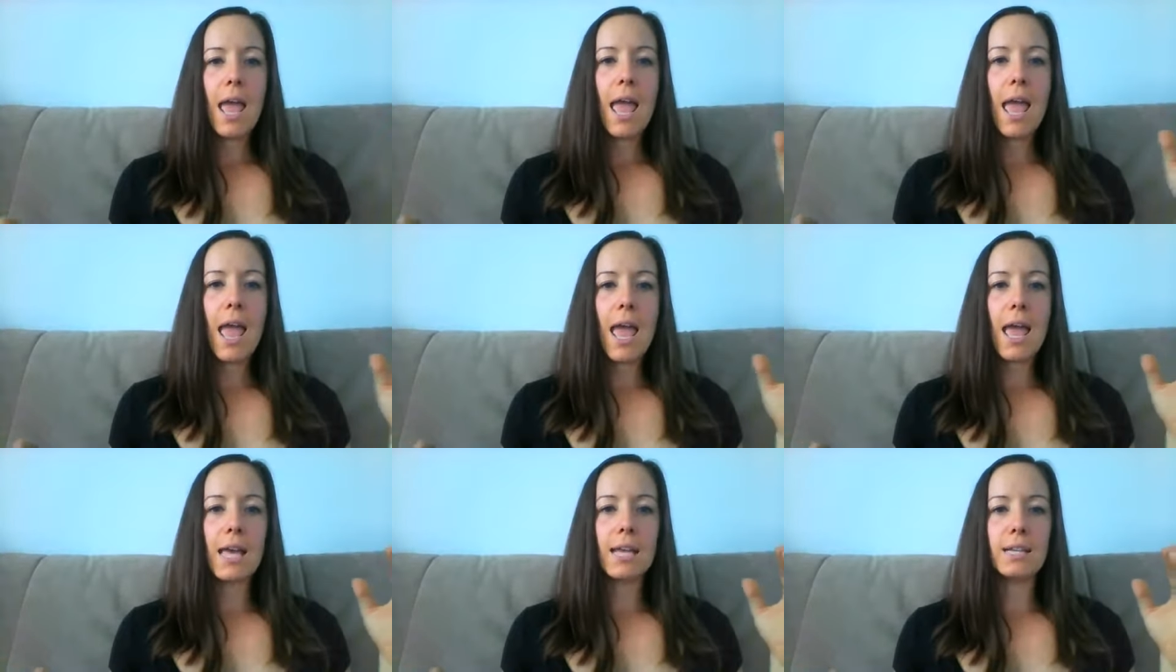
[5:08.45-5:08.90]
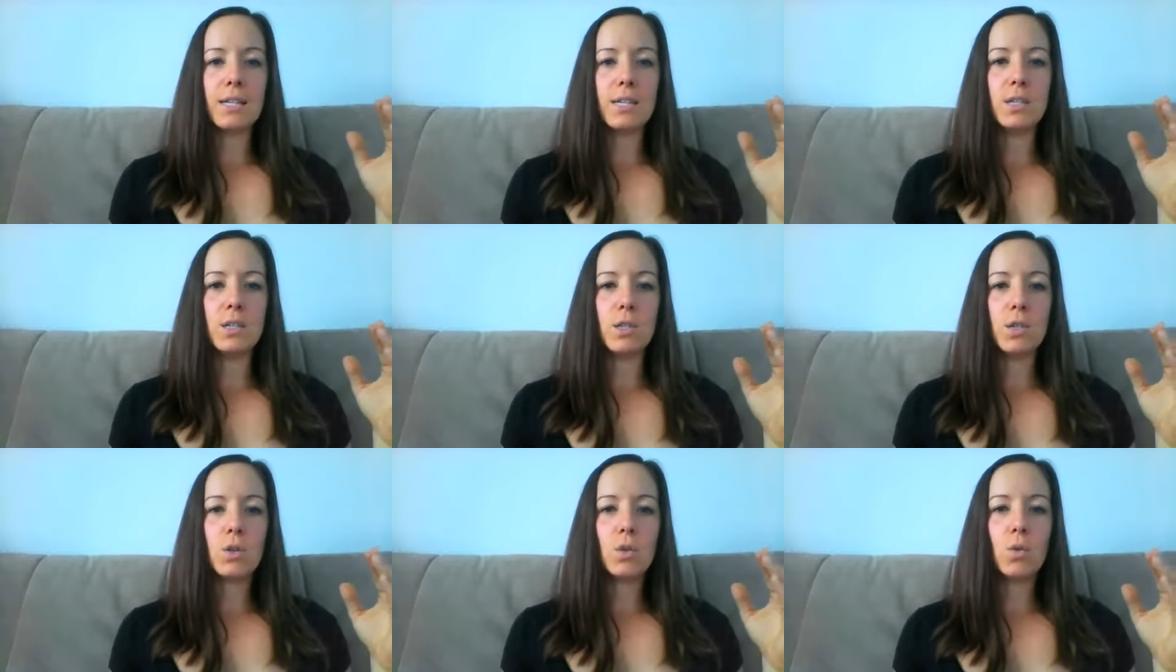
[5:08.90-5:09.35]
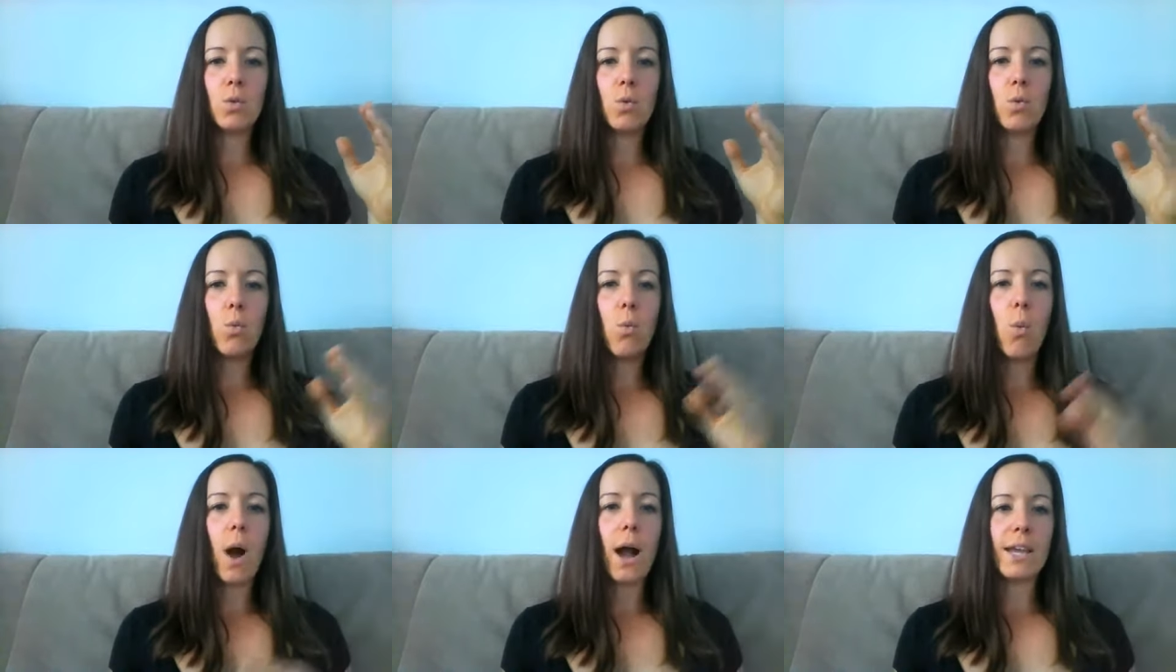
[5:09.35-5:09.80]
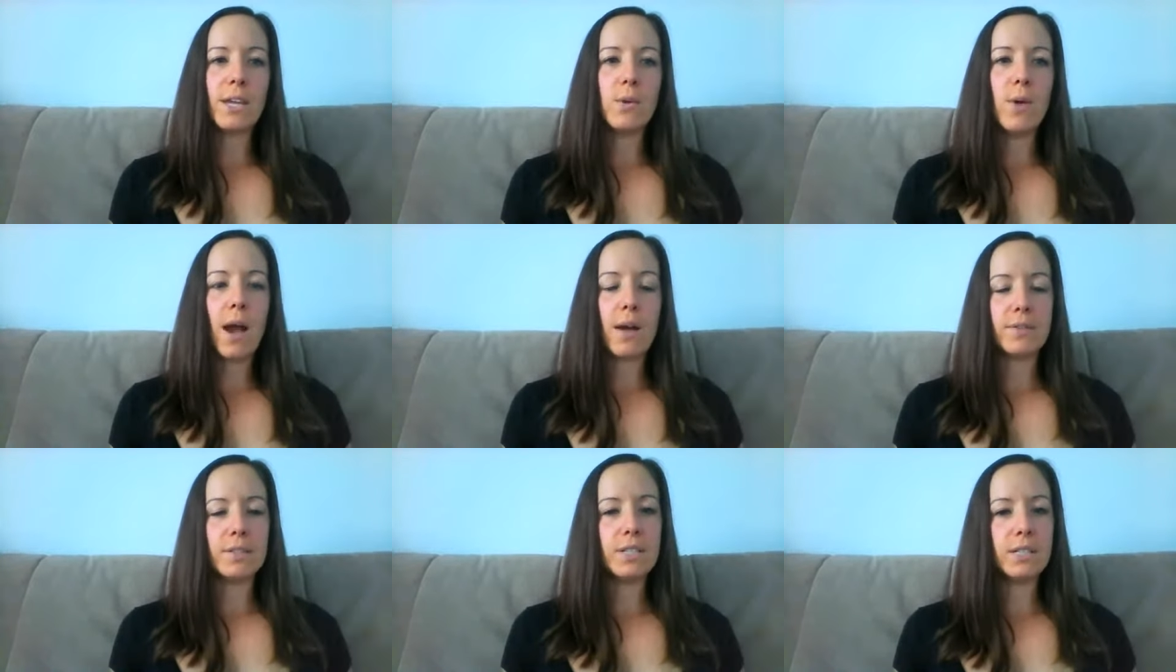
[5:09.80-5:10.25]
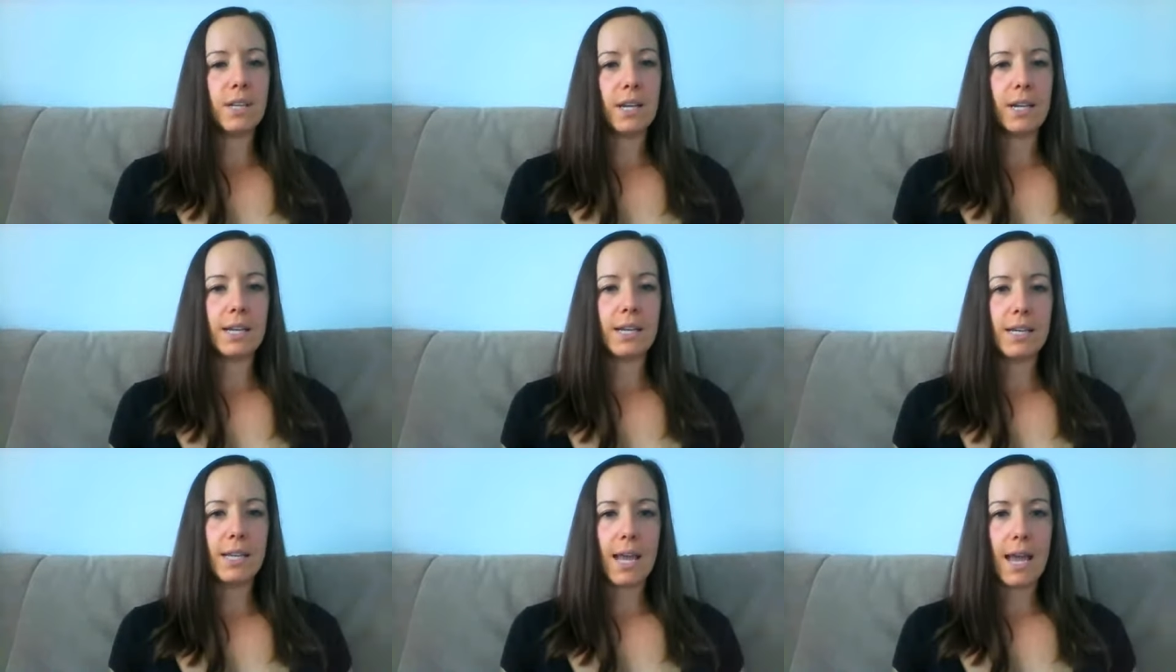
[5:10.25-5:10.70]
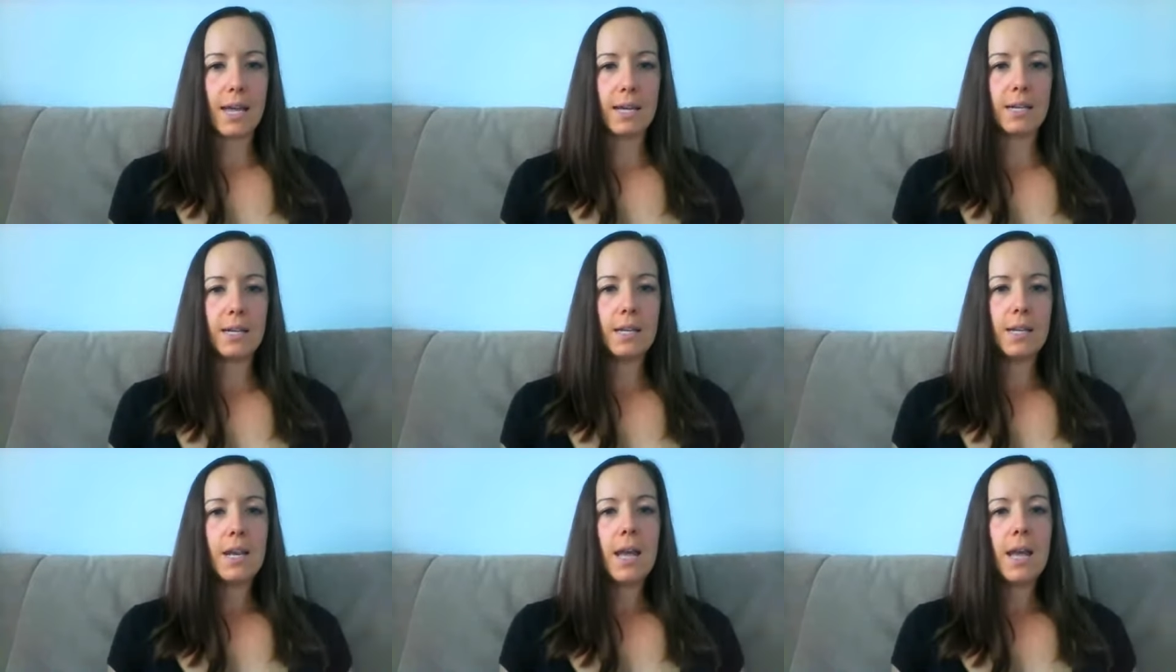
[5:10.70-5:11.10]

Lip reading: and why you haven't done it yet.